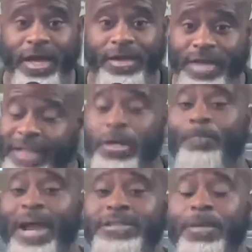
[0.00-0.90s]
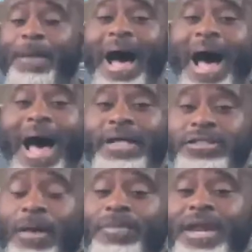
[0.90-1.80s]
There's a blessing behind
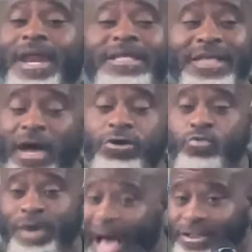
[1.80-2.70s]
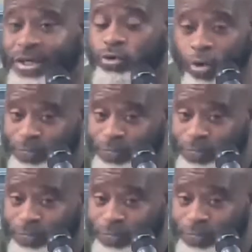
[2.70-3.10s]
something that he tells you not to do.